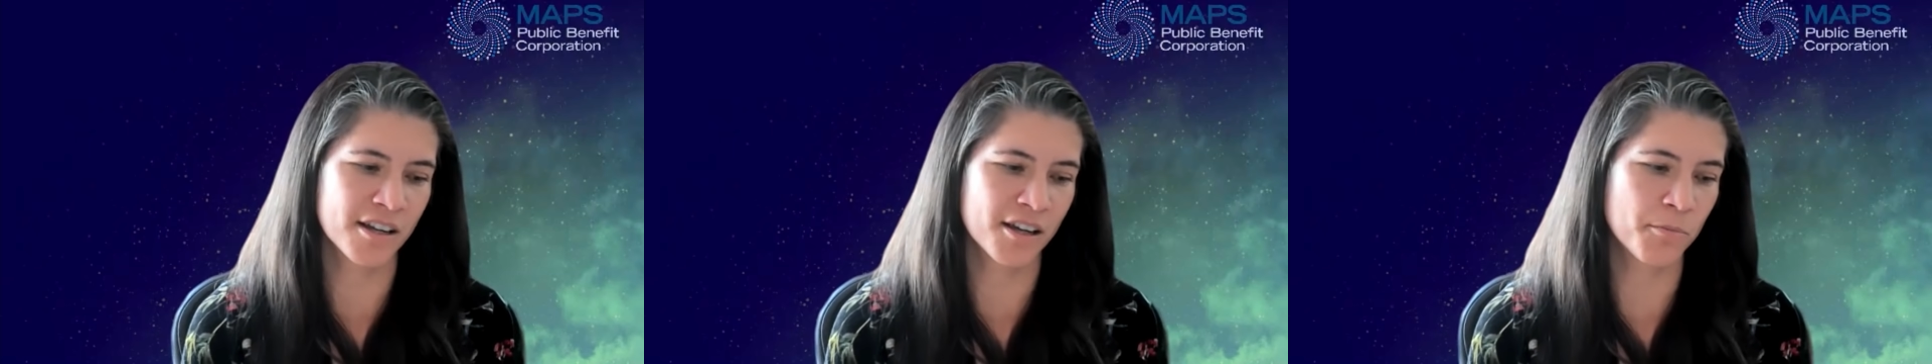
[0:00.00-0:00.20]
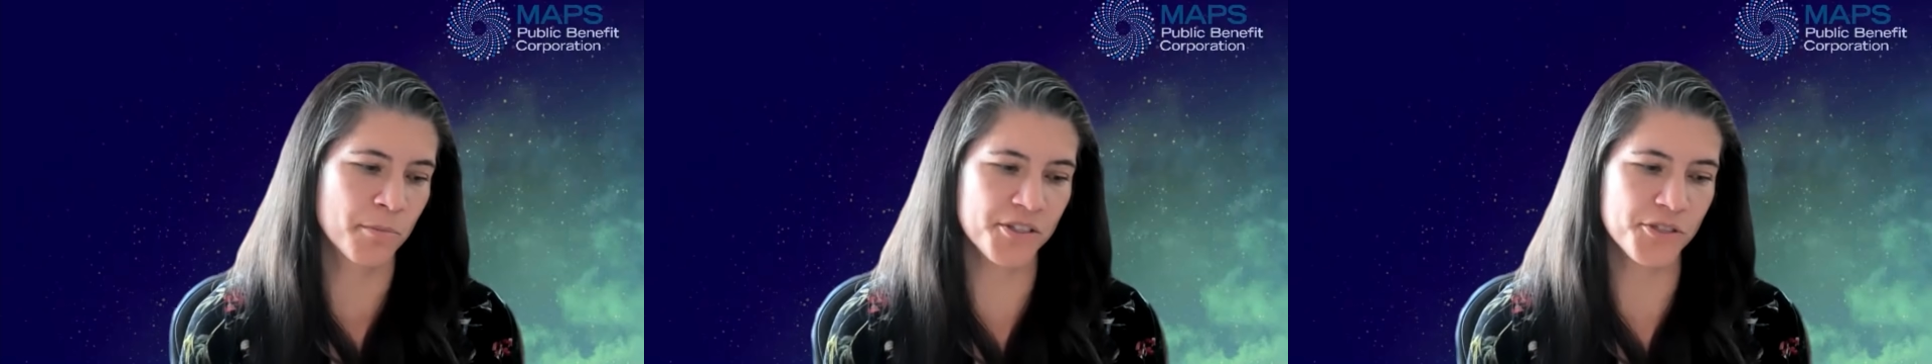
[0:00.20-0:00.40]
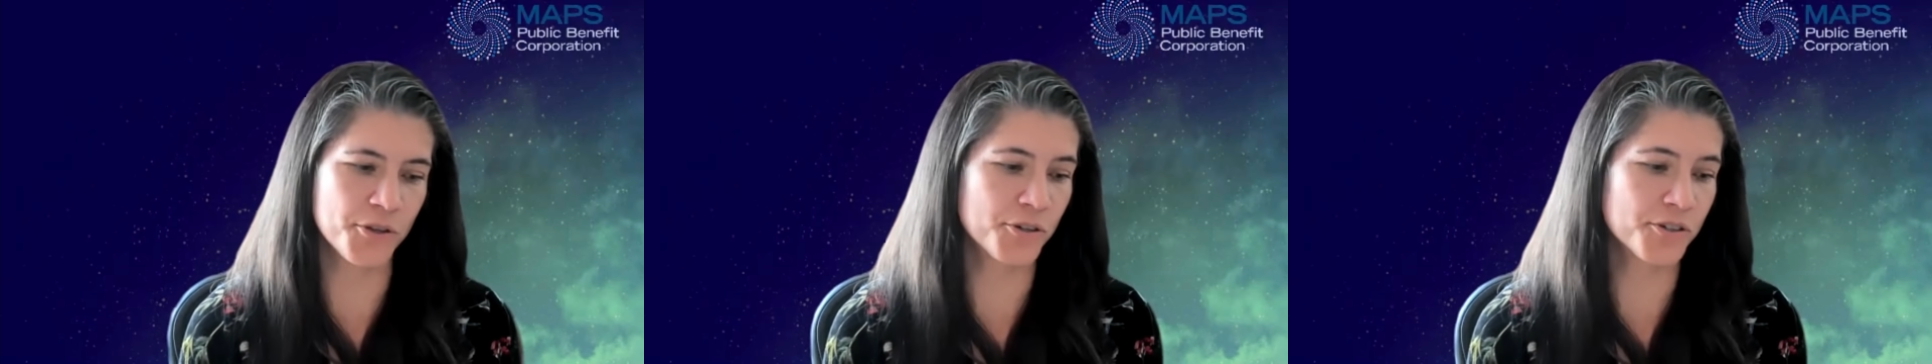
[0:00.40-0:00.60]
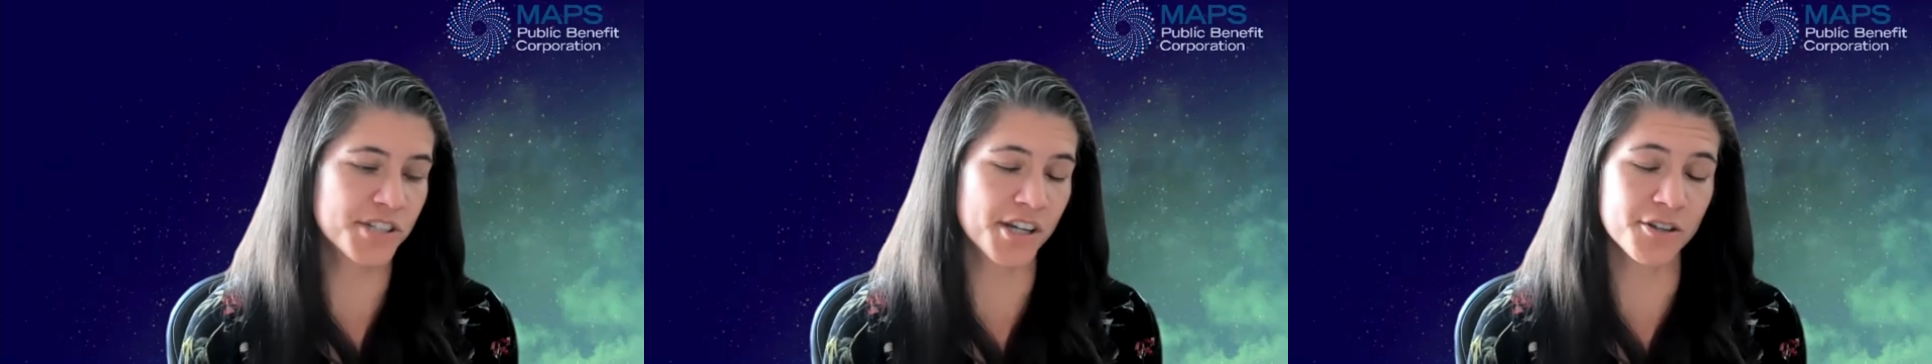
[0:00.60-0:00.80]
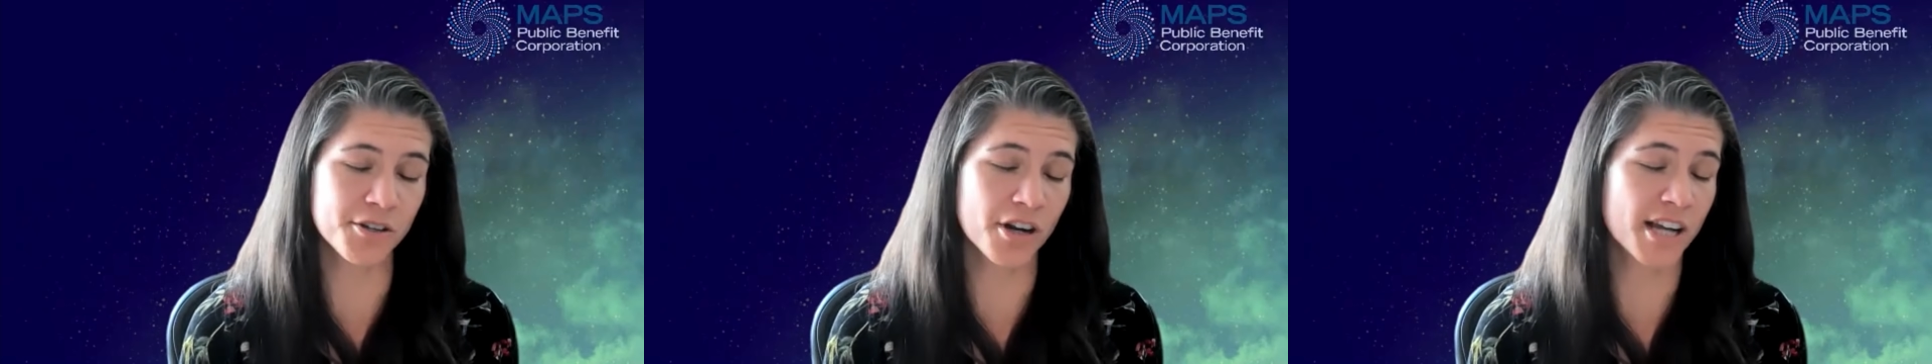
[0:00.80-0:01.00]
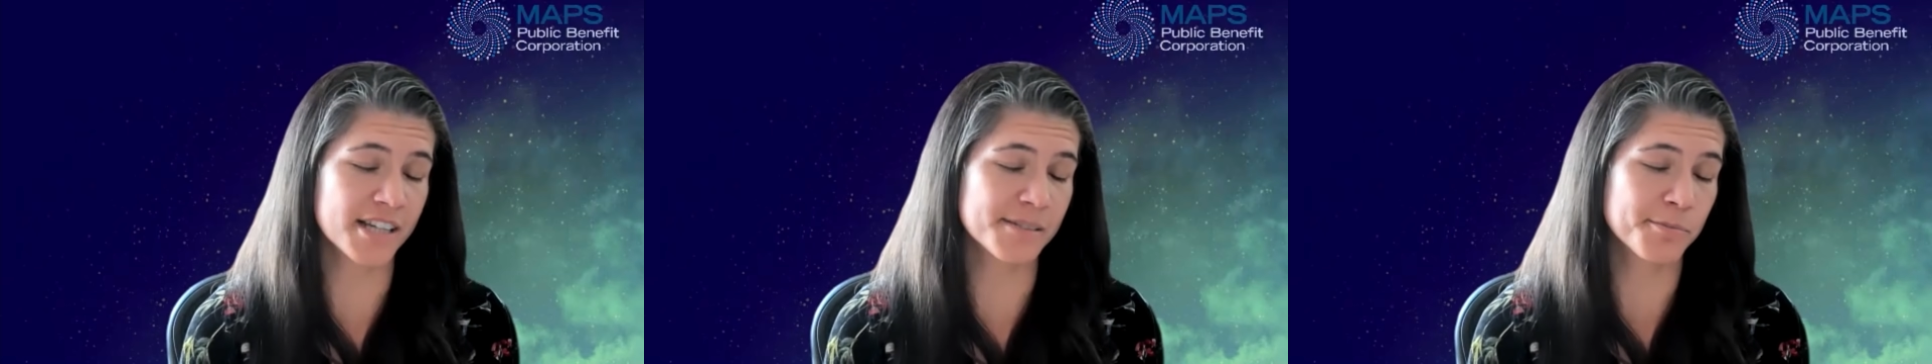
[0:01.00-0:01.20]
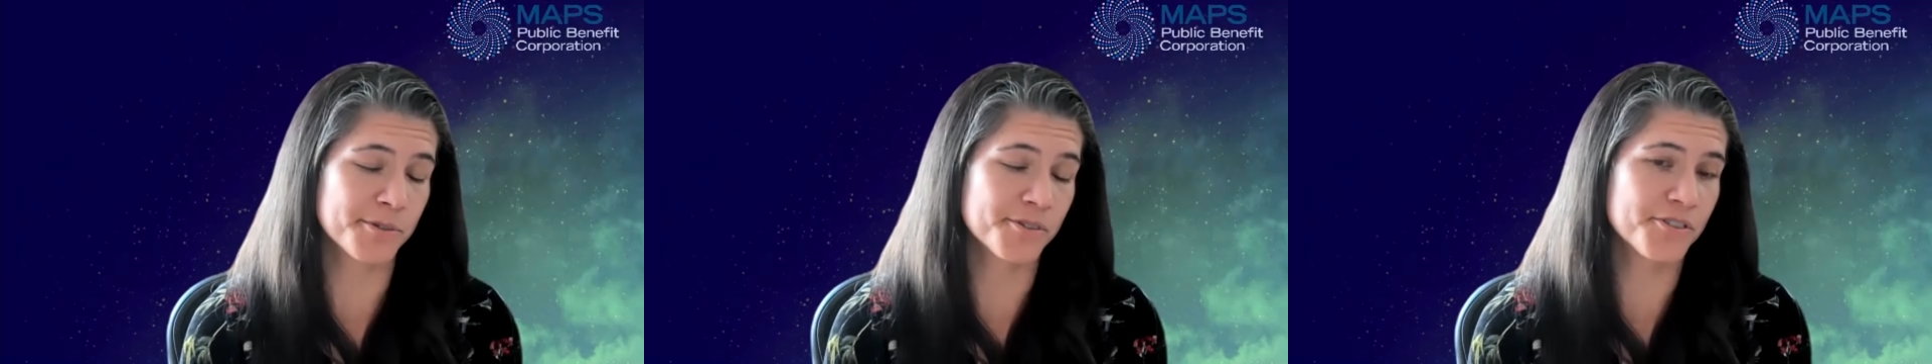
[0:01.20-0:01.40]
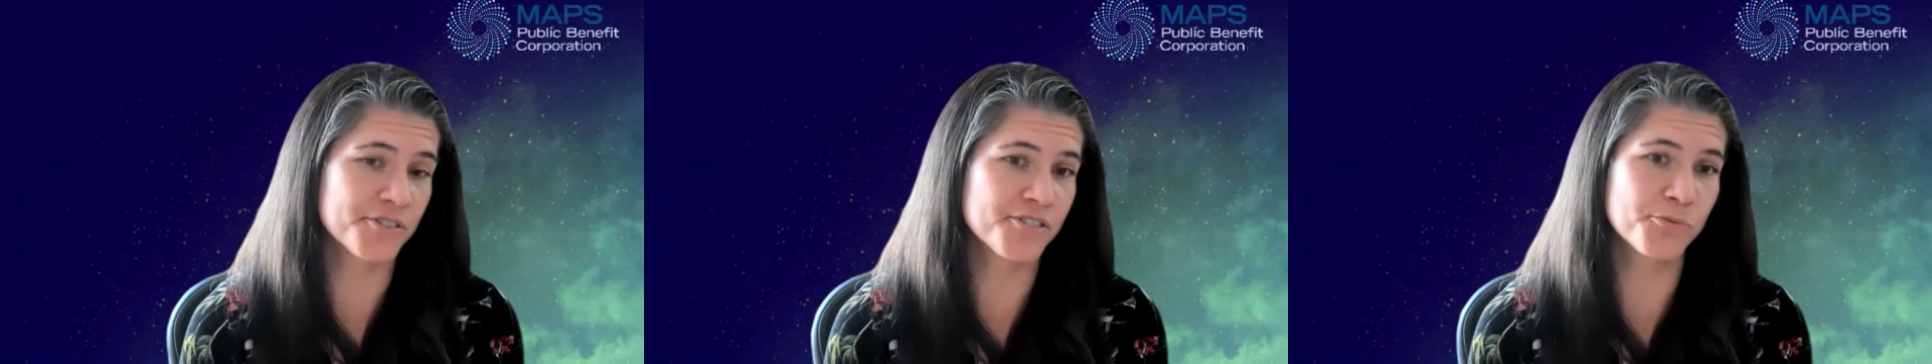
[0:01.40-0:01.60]
But those other
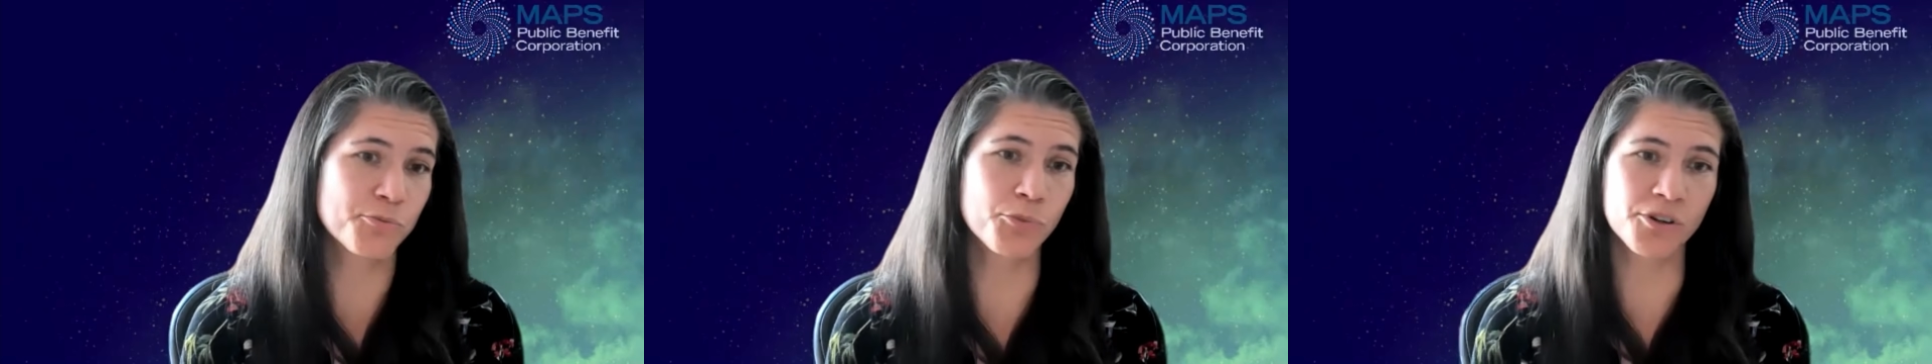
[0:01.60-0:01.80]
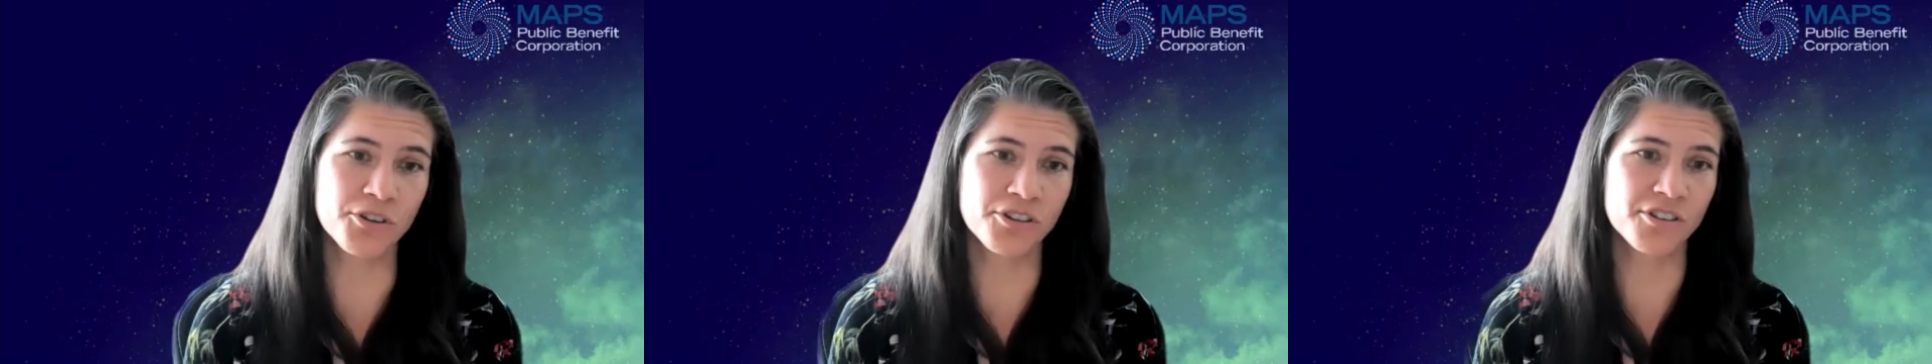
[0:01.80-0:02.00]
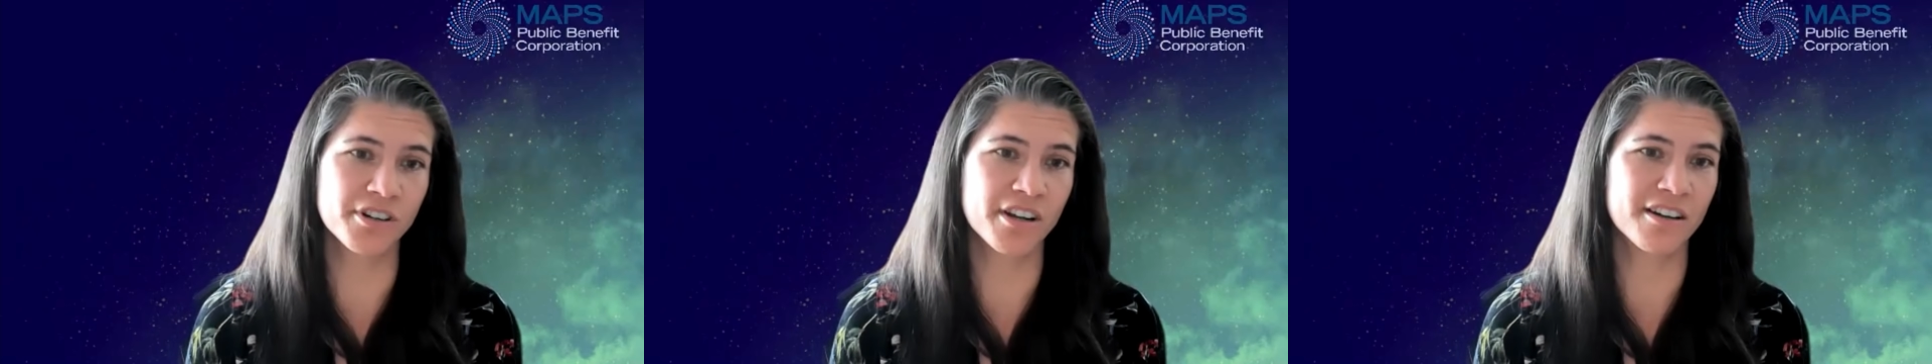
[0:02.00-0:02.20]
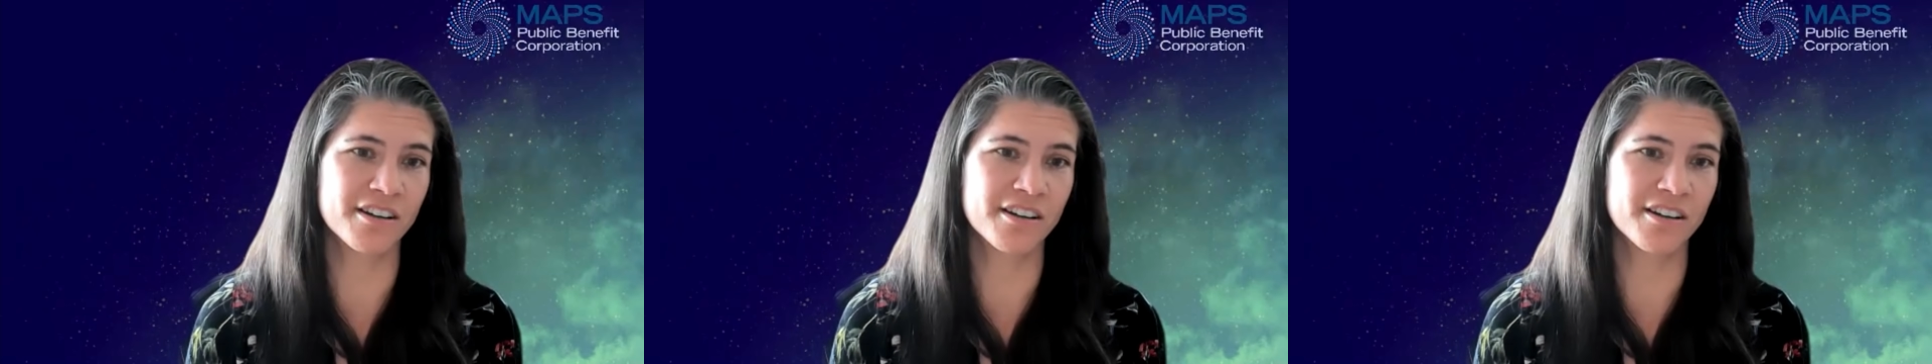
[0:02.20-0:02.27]
hospitals weren't